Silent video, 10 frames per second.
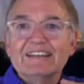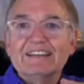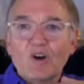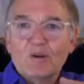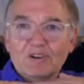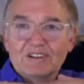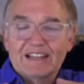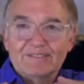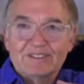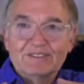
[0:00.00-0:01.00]
normal
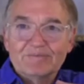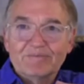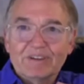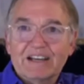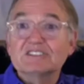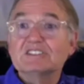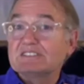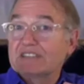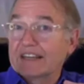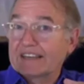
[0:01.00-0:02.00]
level, because she's
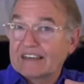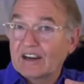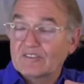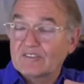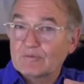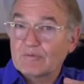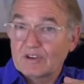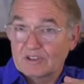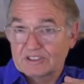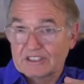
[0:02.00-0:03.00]
taking care of them
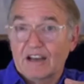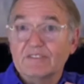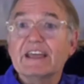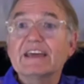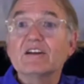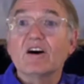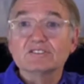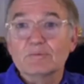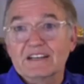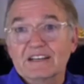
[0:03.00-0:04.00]
herself, and
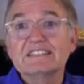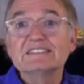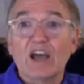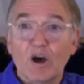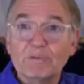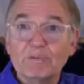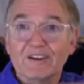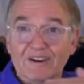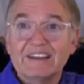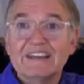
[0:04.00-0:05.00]
also because he's helping
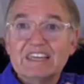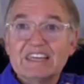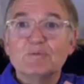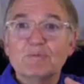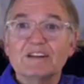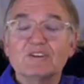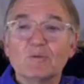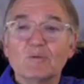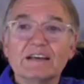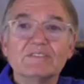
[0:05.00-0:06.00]
her keep them at a normal
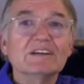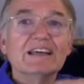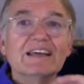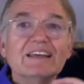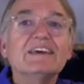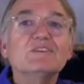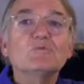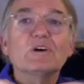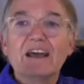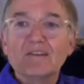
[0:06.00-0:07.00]
level, then
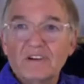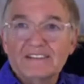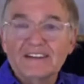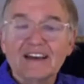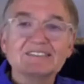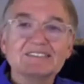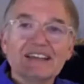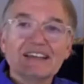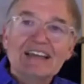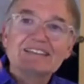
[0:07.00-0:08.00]
whatever he does,
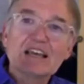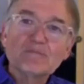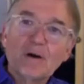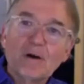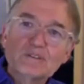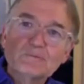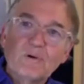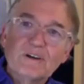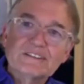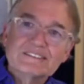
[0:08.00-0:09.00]
it's like bonus
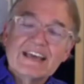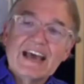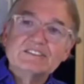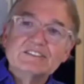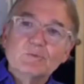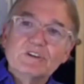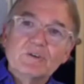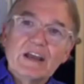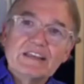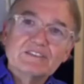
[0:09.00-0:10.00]
points. That's where you
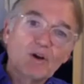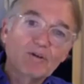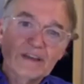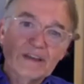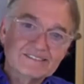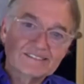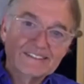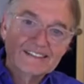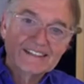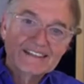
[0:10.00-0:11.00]
create the romance.
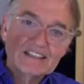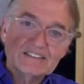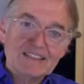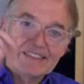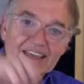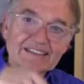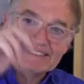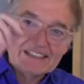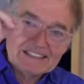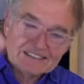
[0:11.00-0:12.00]
It's the things
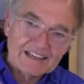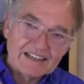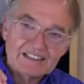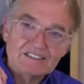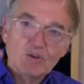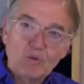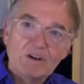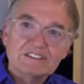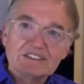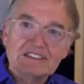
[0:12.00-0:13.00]
he does
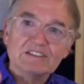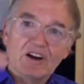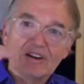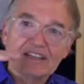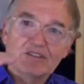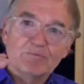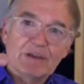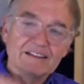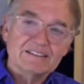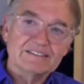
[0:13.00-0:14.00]
once she's already in
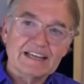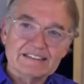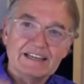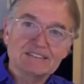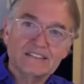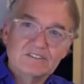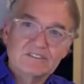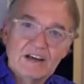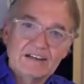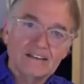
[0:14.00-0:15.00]
balance. That takes it to
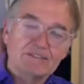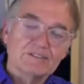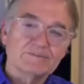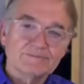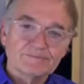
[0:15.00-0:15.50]
a higher level.